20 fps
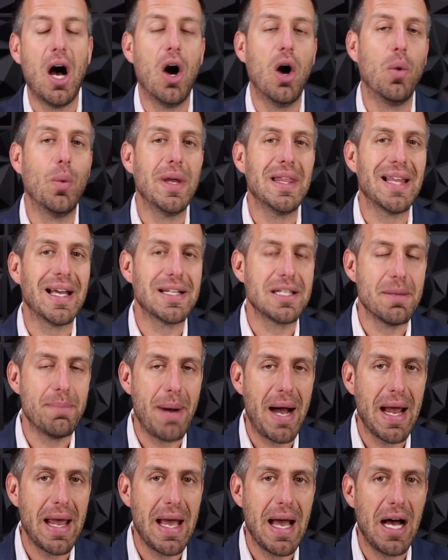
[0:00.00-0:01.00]
Oh, we'd like to
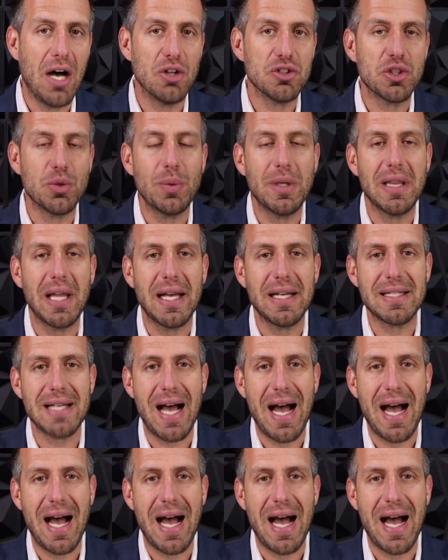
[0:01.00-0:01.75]
buy a house and we'd like